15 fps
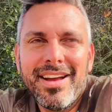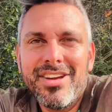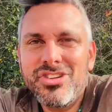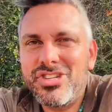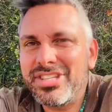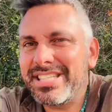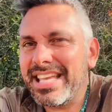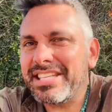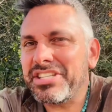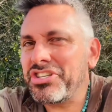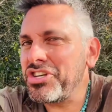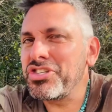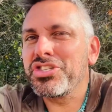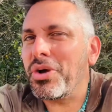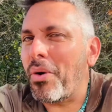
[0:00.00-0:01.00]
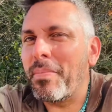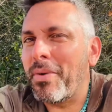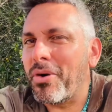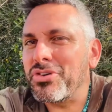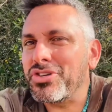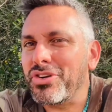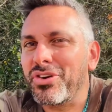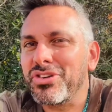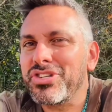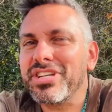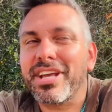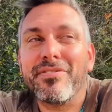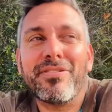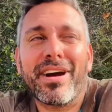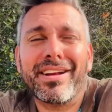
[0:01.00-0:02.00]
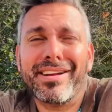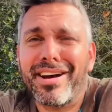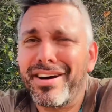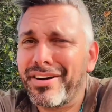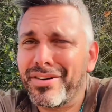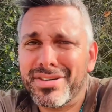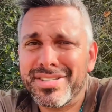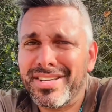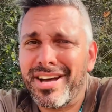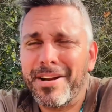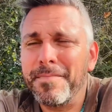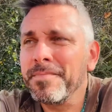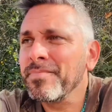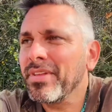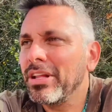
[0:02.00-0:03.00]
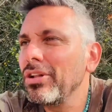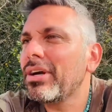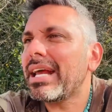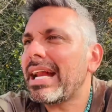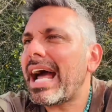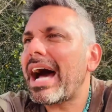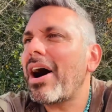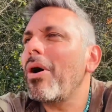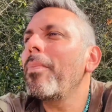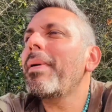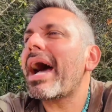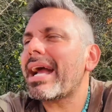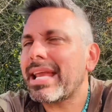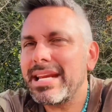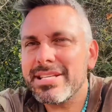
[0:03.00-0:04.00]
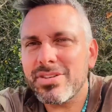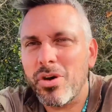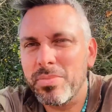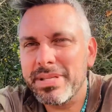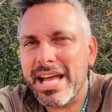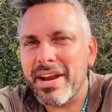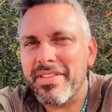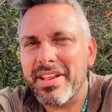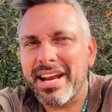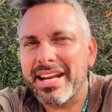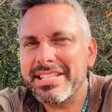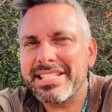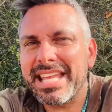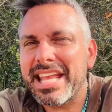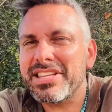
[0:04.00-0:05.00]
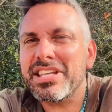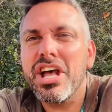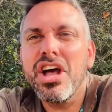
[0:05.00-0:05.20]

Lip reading: She says she's so emotional. She can finally hug her son. Look at how back in his hometown in the United States,